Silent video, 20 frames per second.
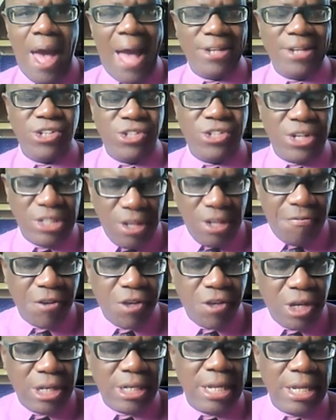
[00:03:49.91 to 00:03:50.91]
and
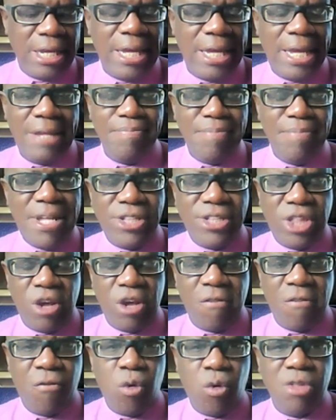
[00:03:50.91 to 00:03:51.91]
significantly, it means
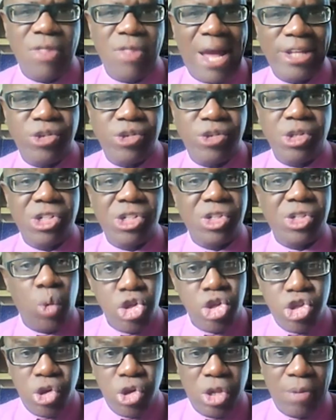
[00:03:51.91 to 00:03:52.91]
therefore that your
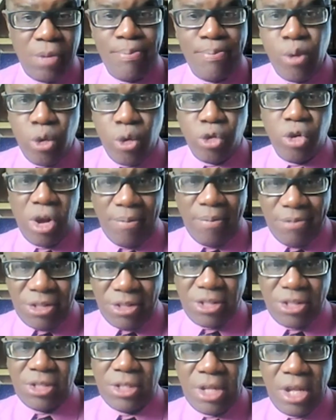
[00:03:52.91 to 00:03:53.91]
social
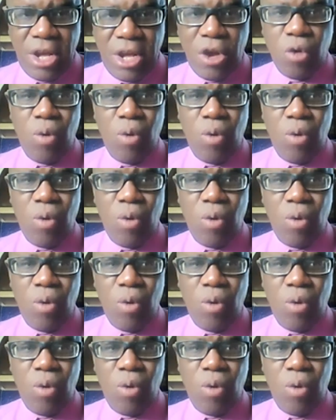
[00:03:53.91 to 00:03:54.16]
programs,